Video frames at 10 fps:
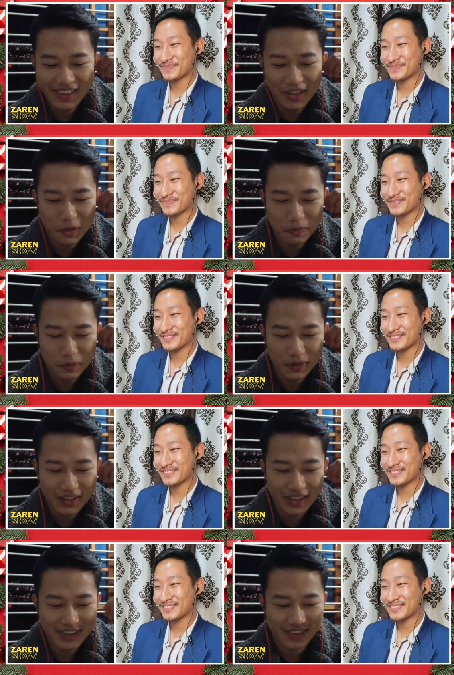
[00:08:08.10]
Speaker 1: I did hope to win.
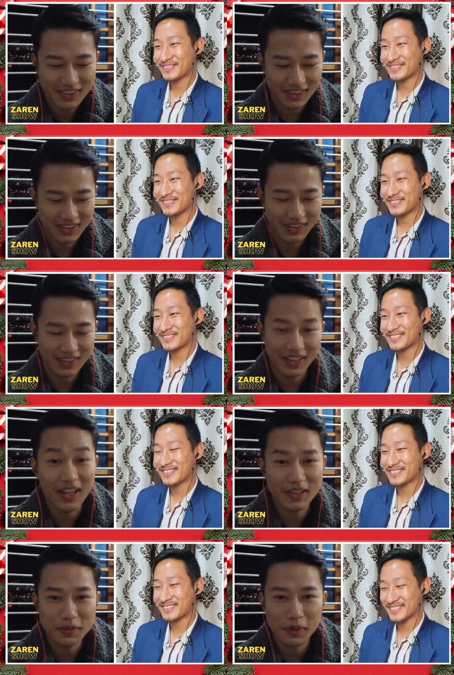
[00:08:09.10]
It's the
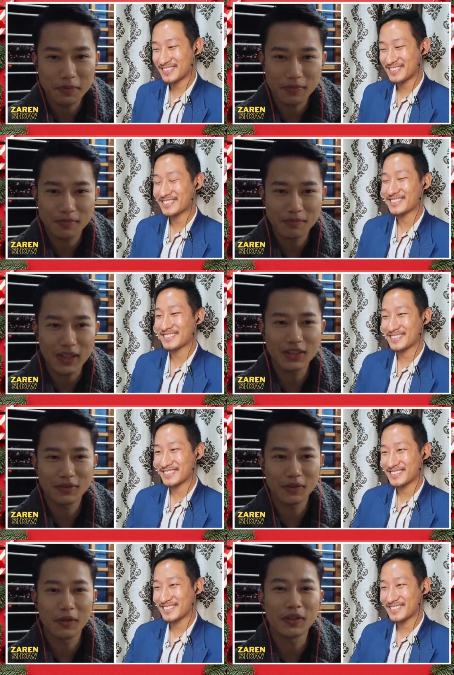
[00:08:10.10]
ultimate
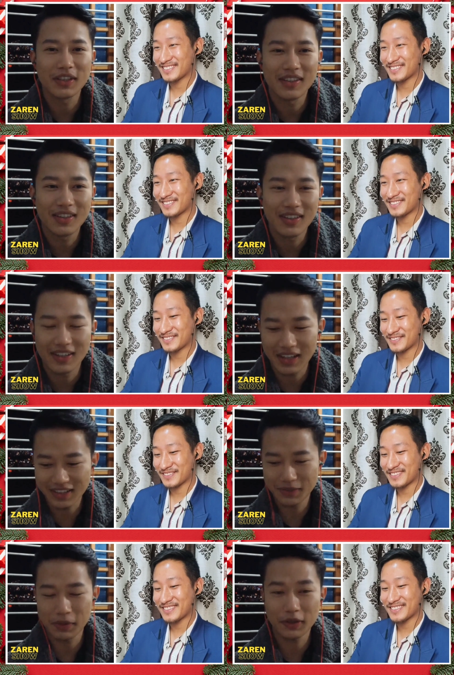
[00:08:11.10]
prize for all the uh,
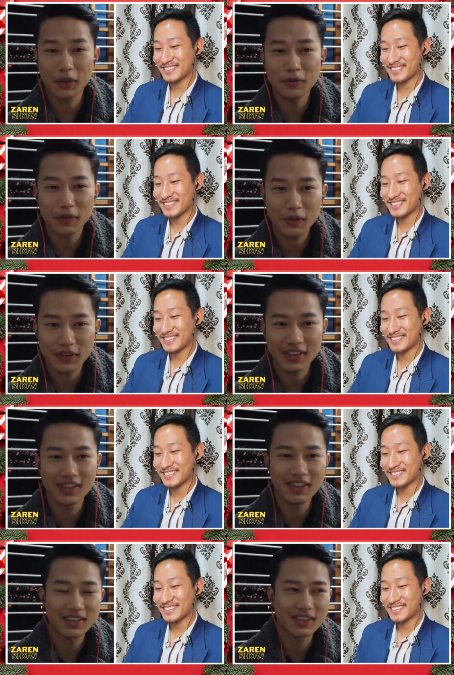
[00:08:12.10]
ultimate goal for all the
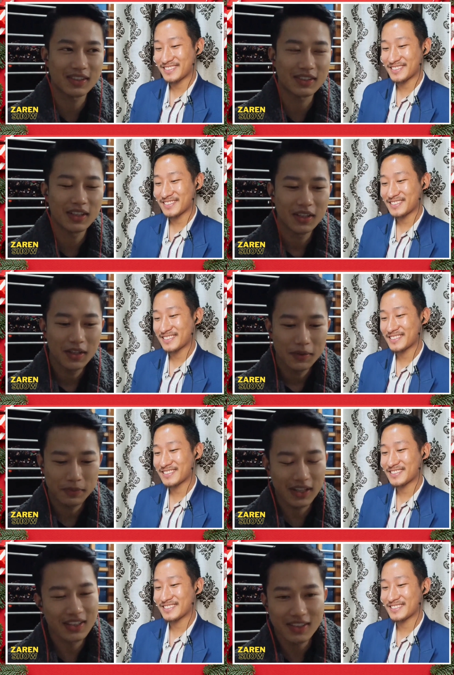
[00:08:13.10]
contestants.
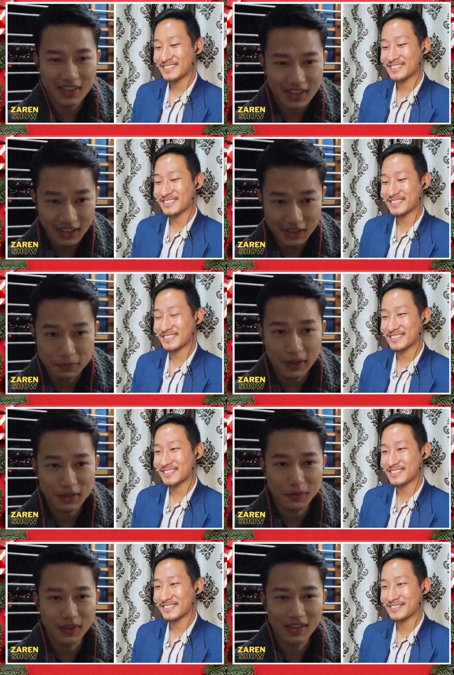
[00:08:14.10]
But I did not mm-hmm.
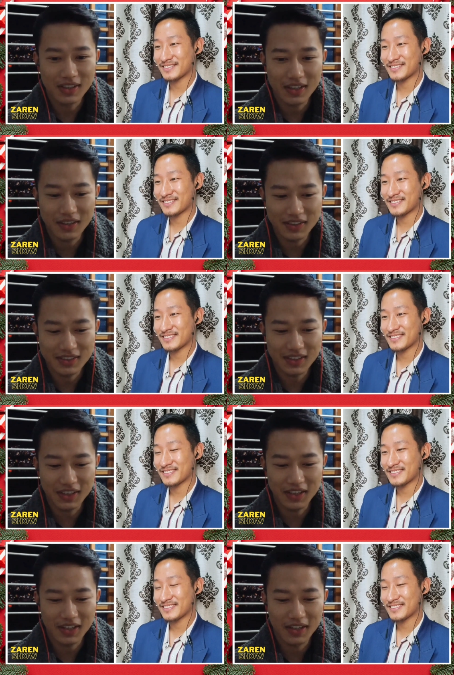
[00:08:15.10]
expect to win,
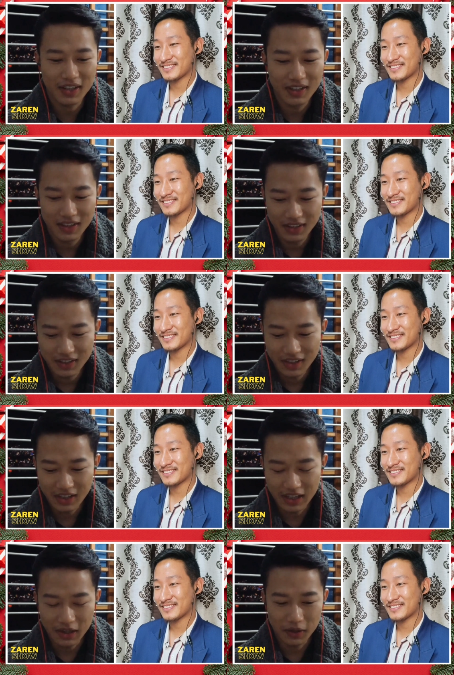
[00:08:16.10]
honestly. Uh,
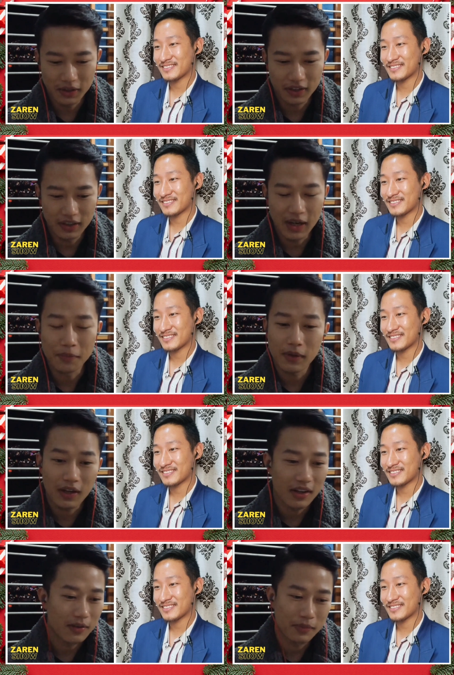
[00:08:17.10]
I
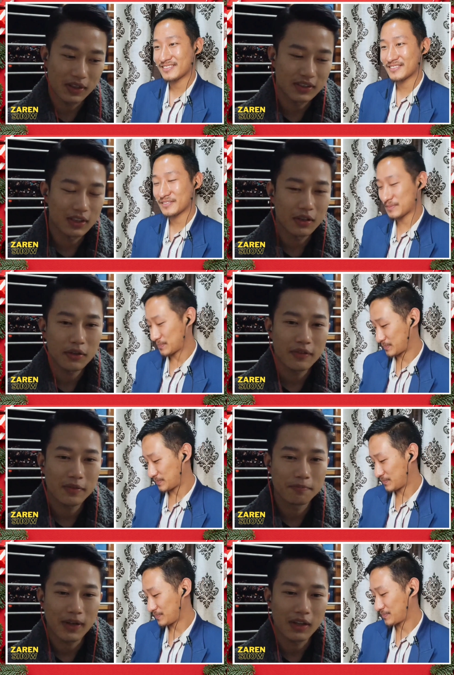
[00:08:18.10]
I'm because a lot
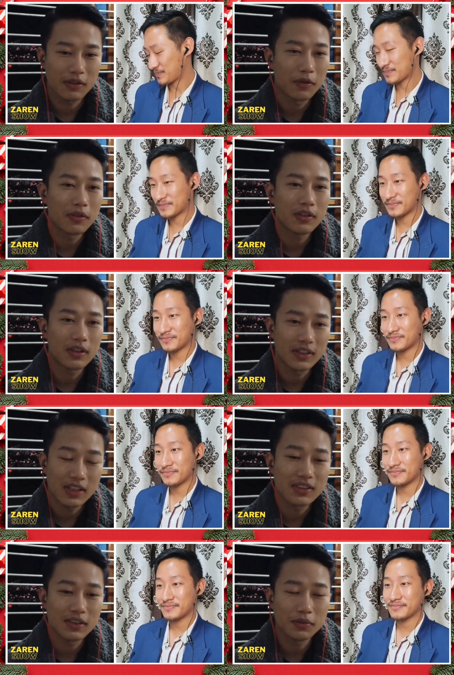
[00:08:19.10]
of my
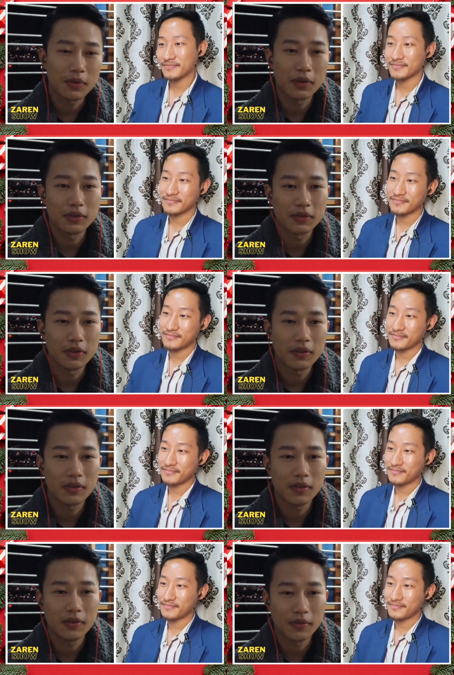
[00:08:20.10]
co-contestants were
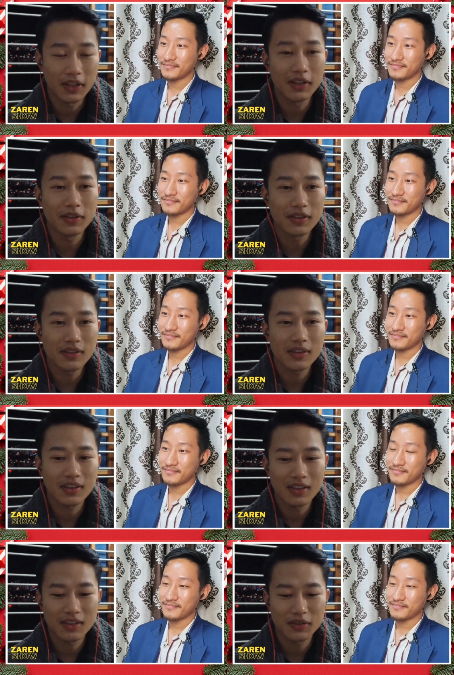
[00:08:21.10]
also really good.
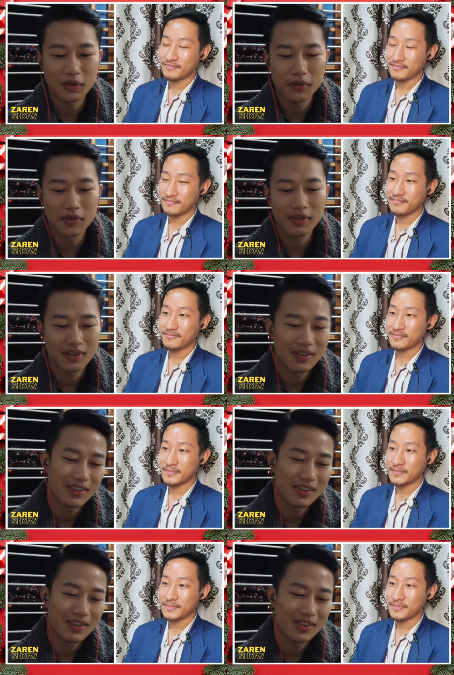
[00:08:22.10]
So